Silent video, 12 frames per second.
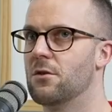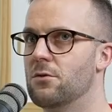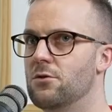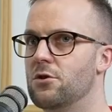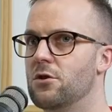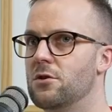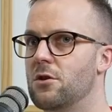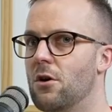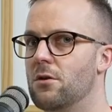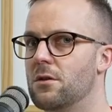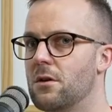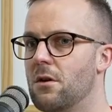you could go
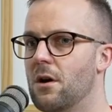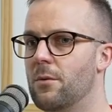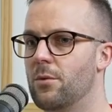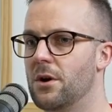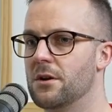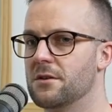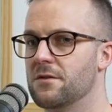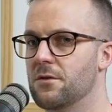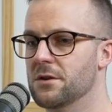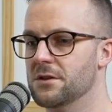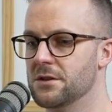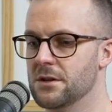to the chiropractors, for
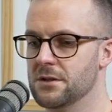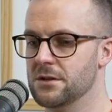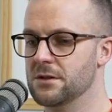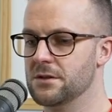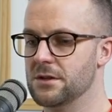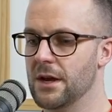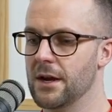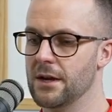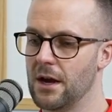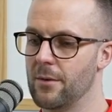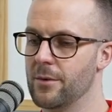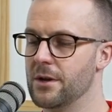instance, and say,
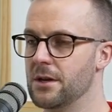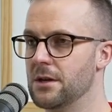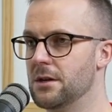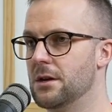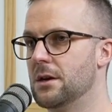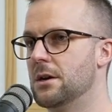how many